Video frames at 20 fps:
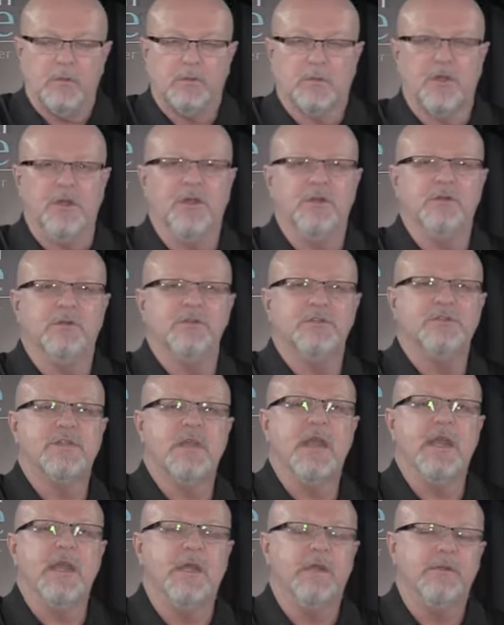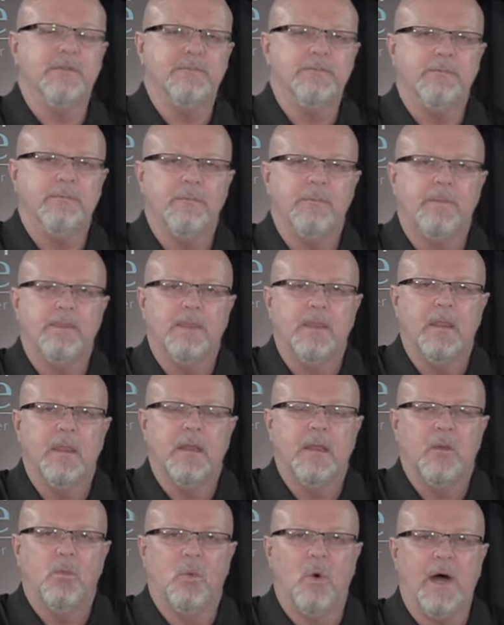to understand
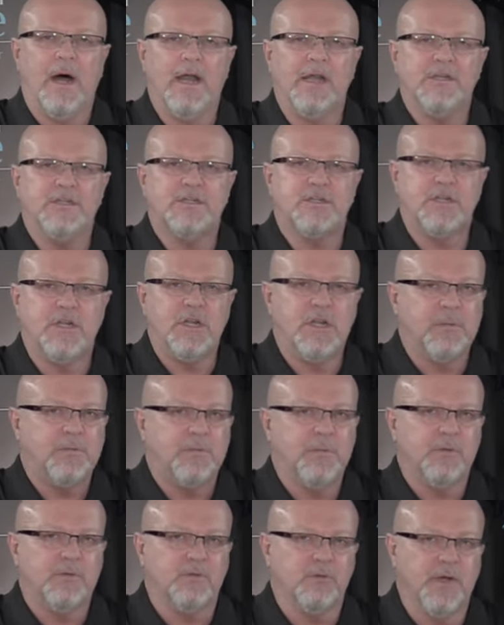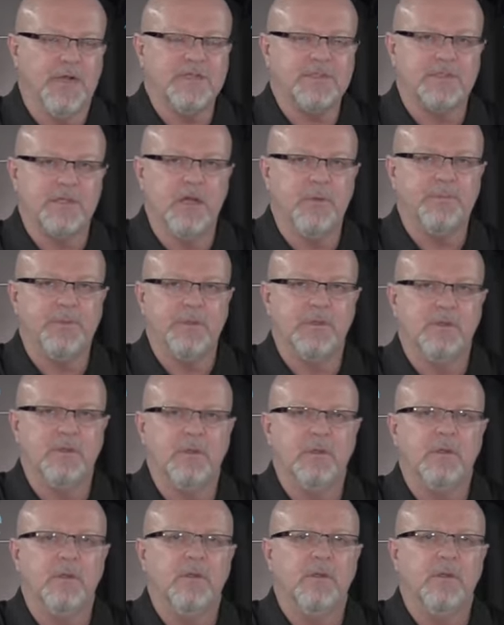why sheep dress up in,